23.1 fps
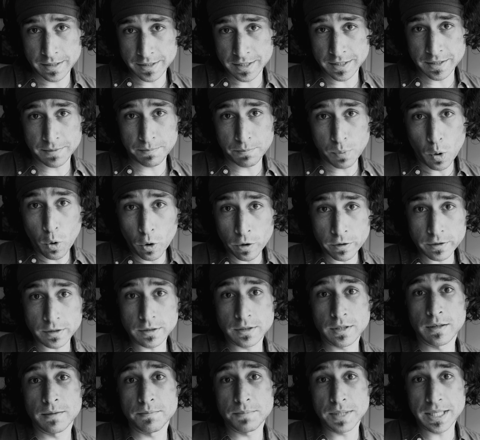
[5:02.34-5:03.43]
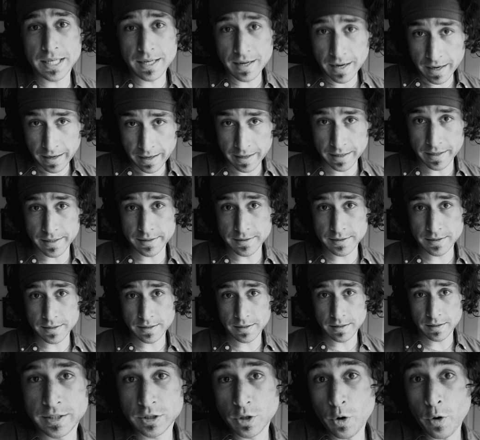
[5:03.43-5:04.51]
This is important
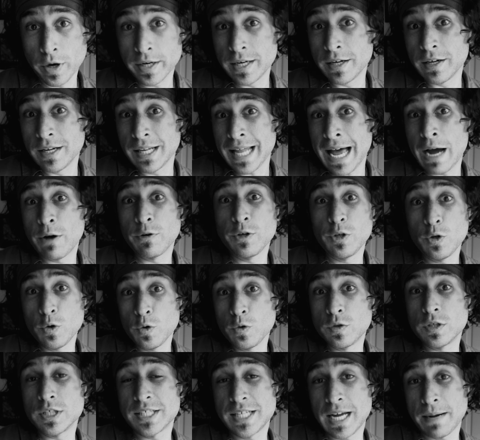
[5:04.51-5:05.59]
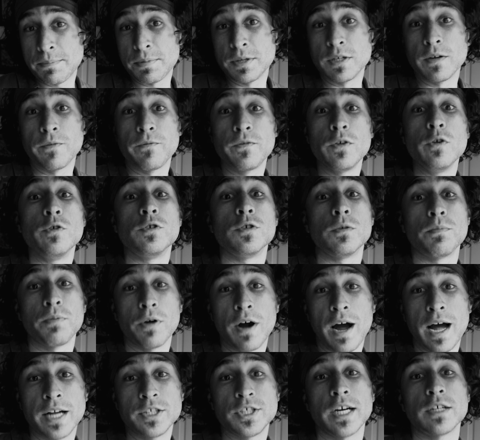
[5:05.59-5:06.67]
because it's going to allow you to step into future
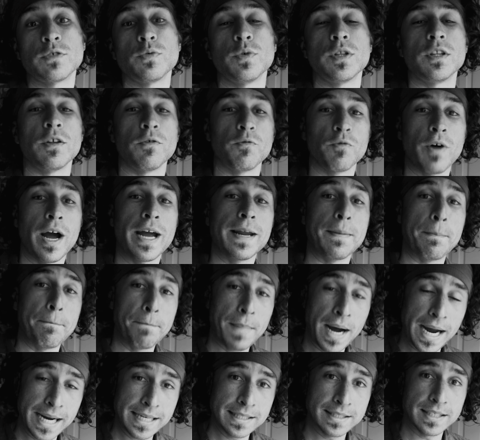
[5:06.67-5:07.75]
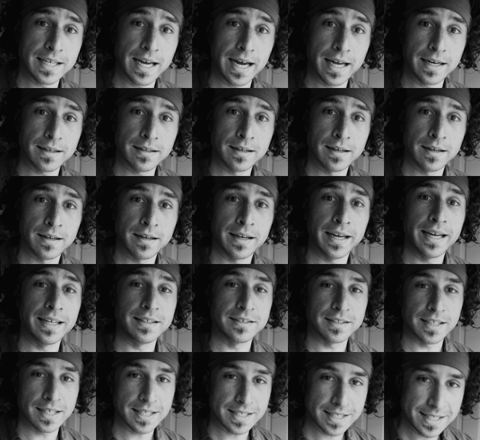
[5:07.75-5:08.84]
projects with the right mindset
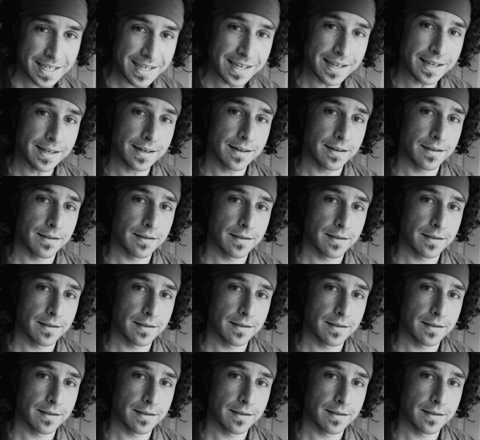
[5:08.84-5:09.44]
and succeed.